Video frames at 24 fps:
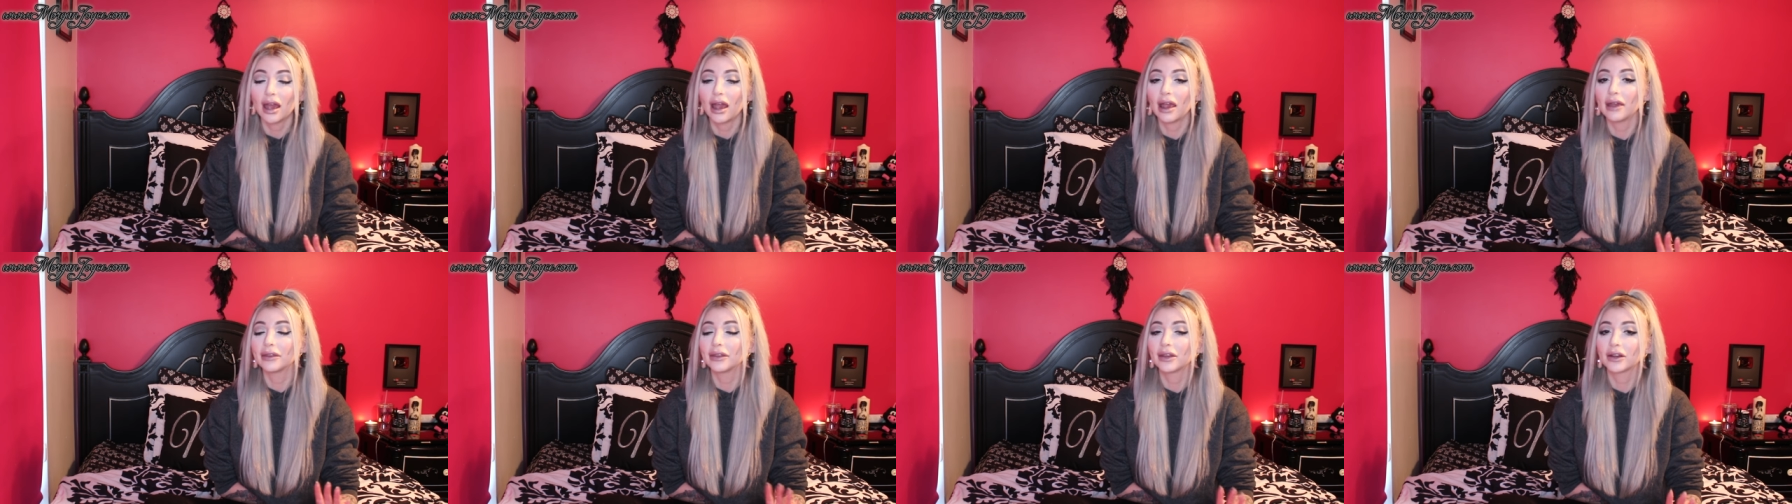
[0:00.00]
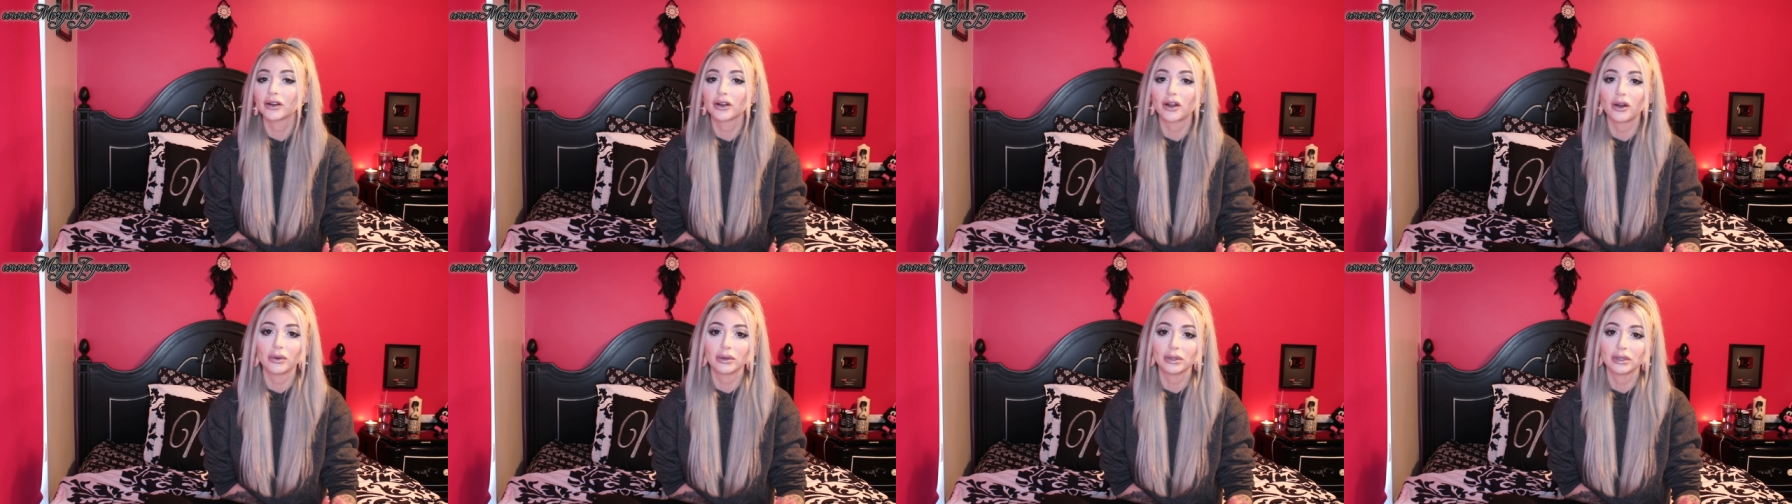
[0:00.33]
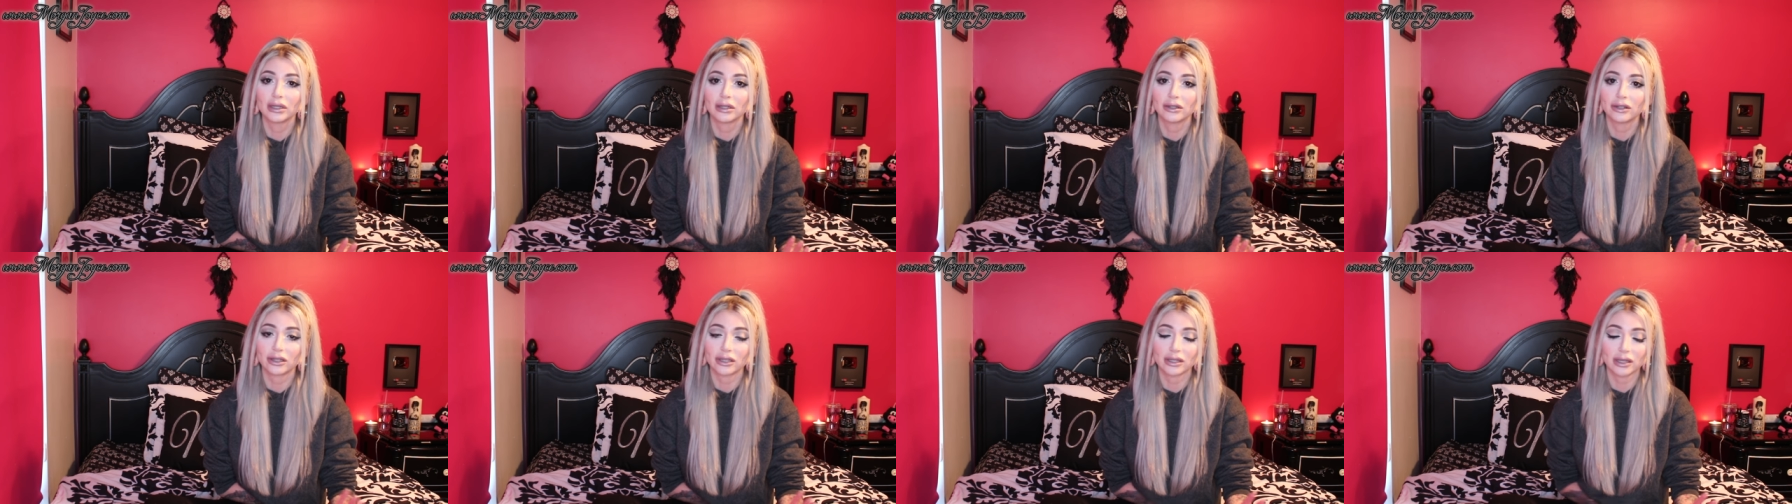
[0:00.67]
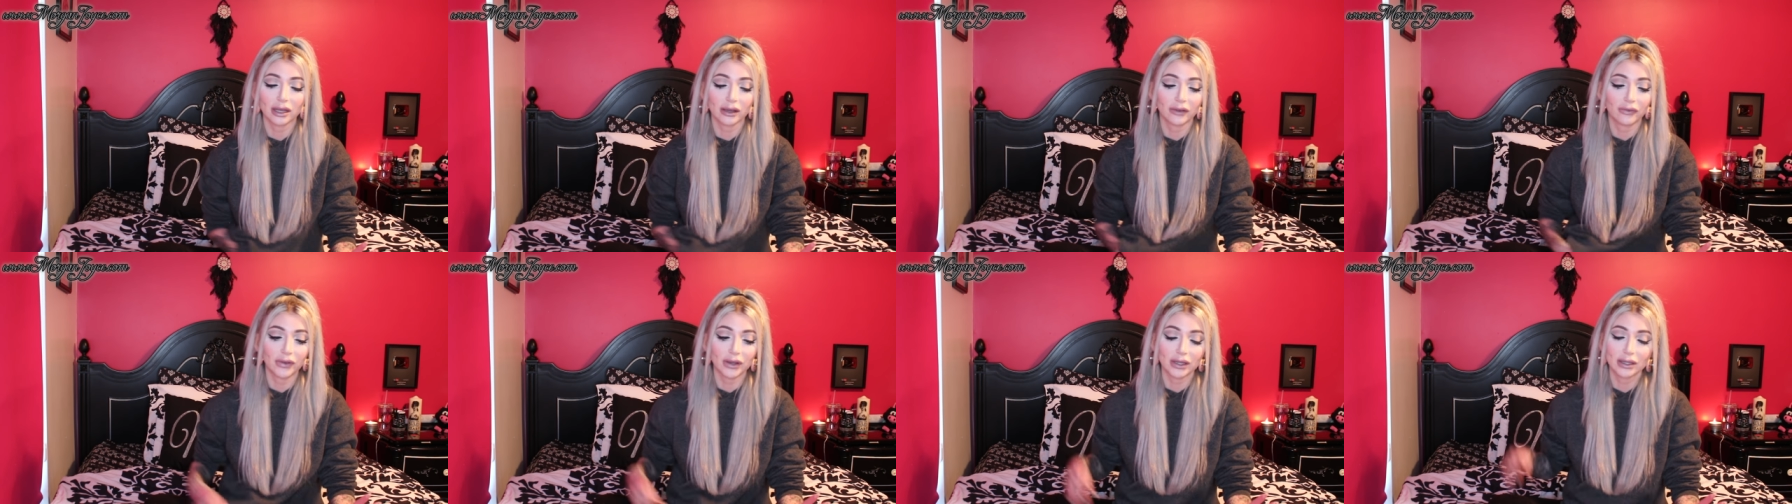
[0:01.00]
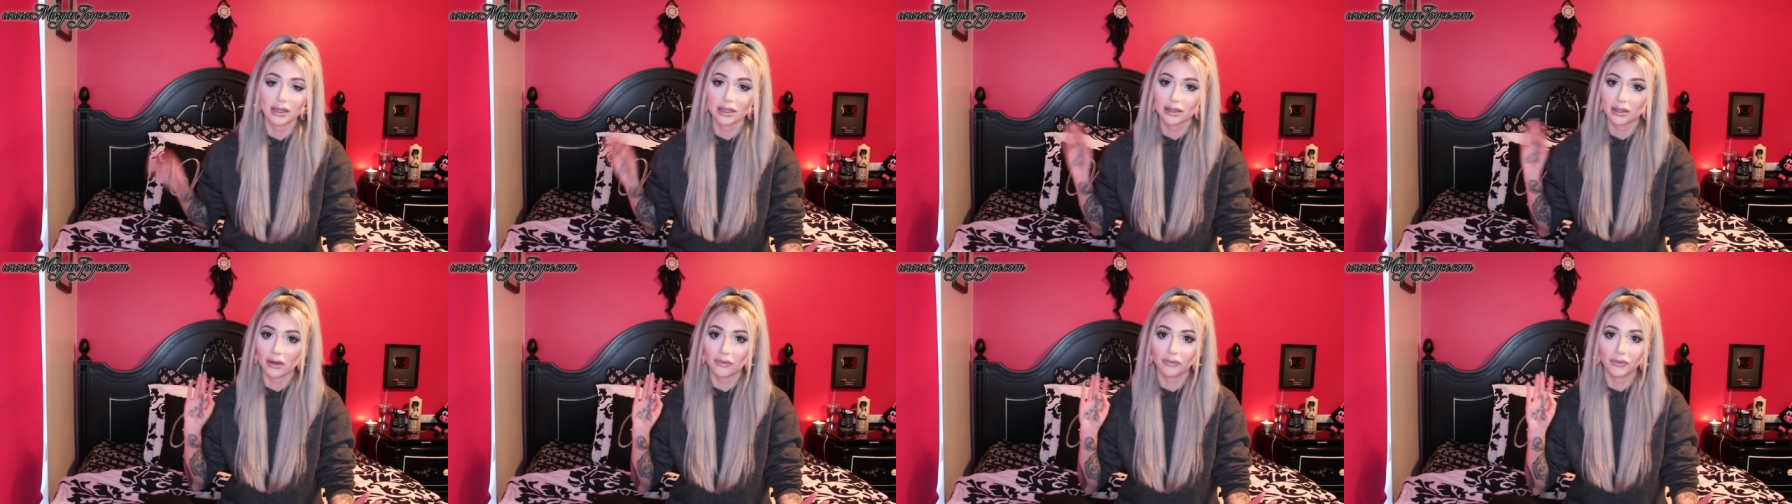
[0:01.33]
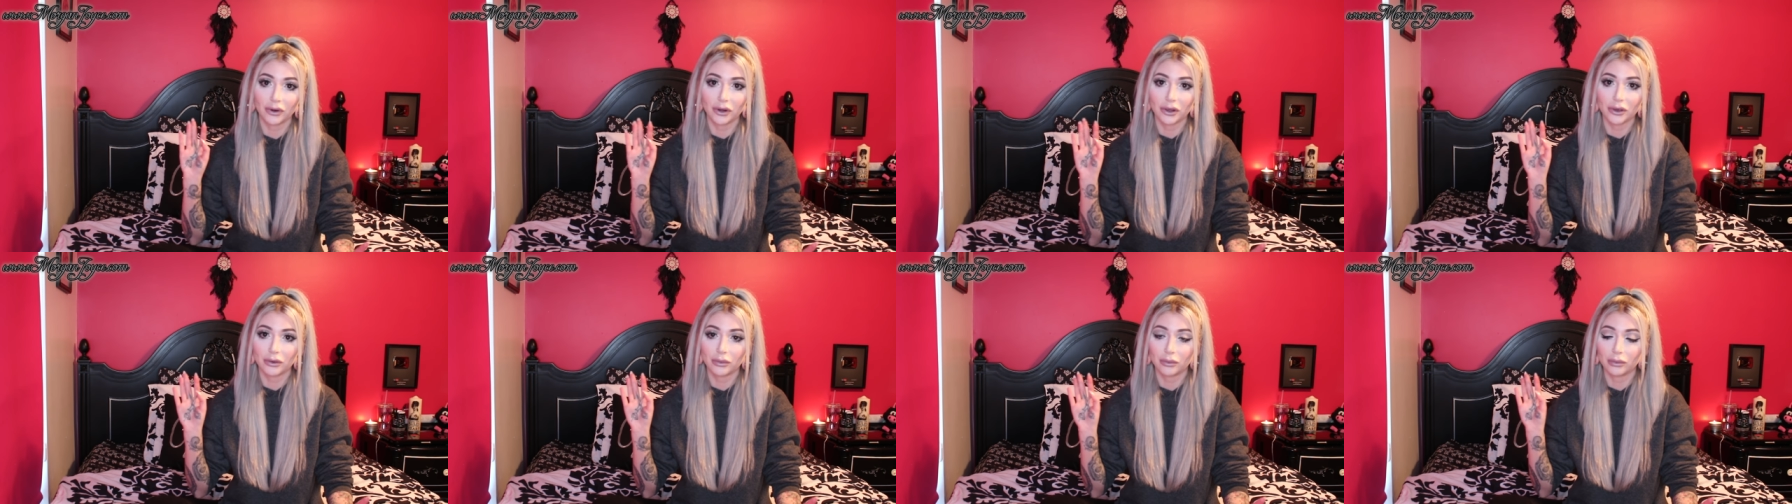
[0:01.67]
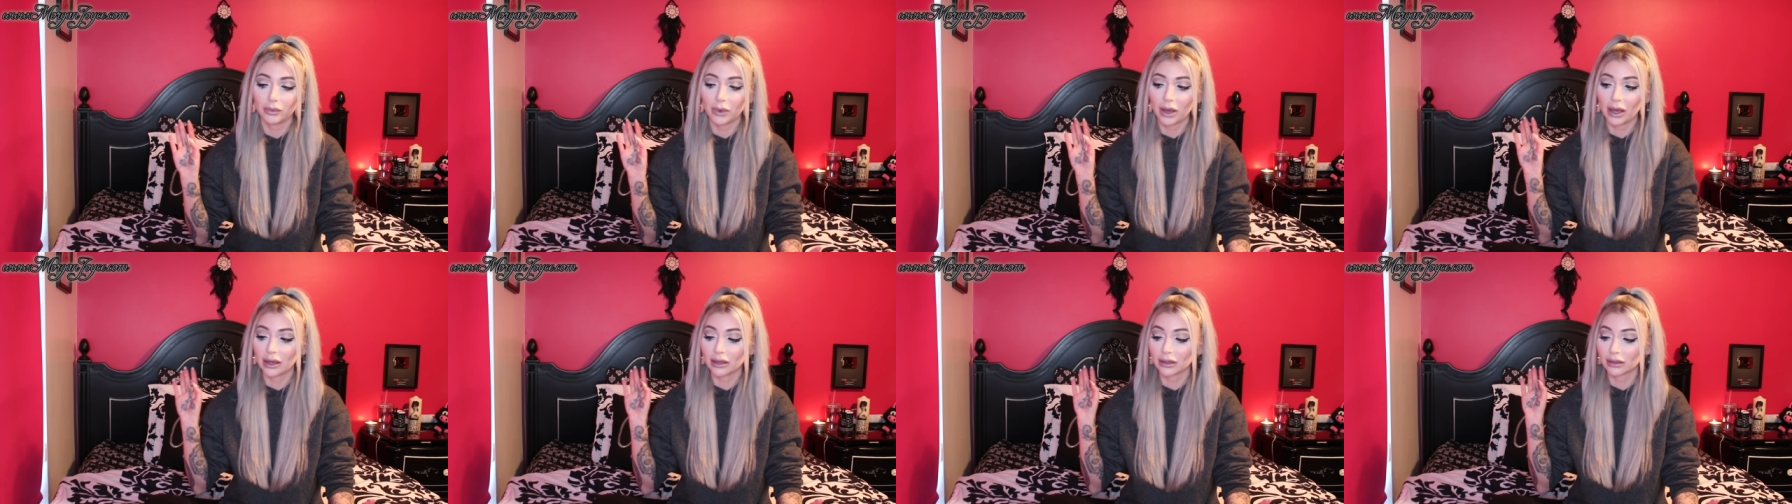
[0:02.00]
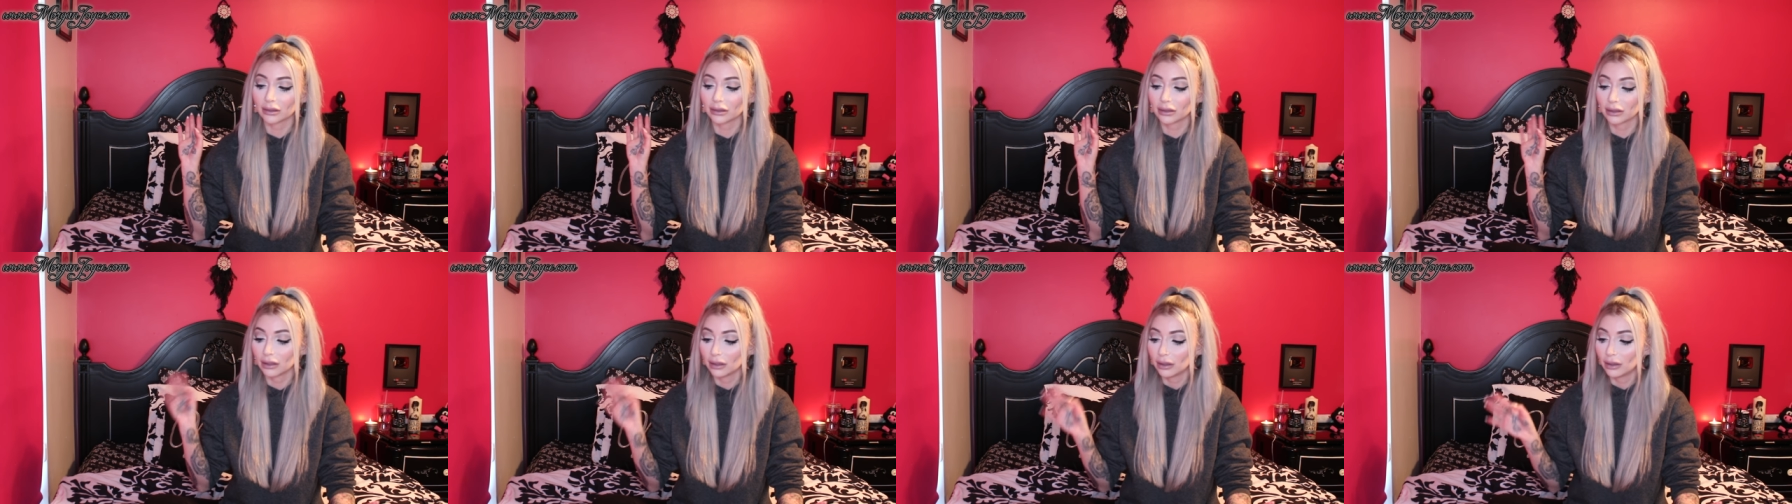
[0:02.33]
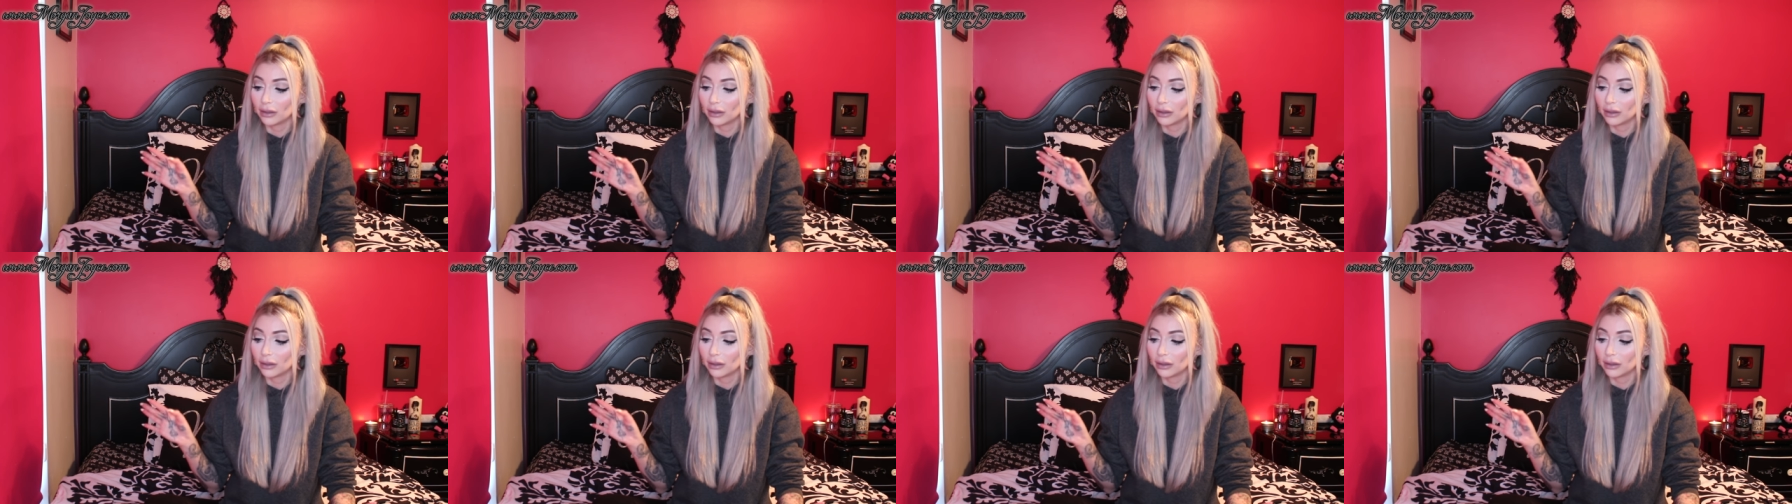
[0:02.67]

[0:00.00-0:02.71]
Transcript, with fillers: and they're going to just like fix this up for you and